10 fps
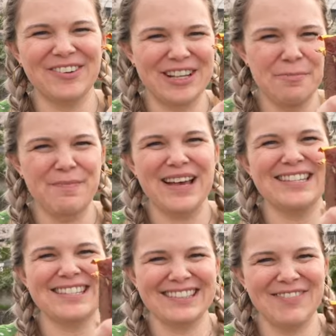is one of the
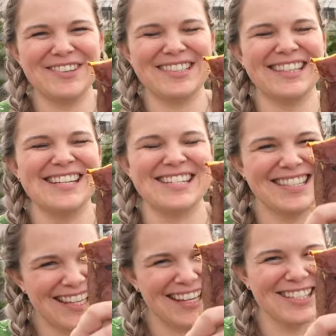best, most
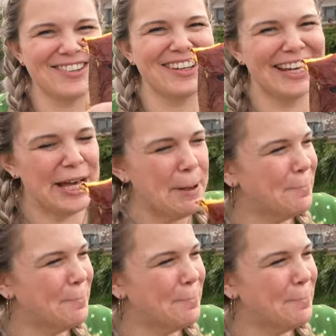delicious things you can get.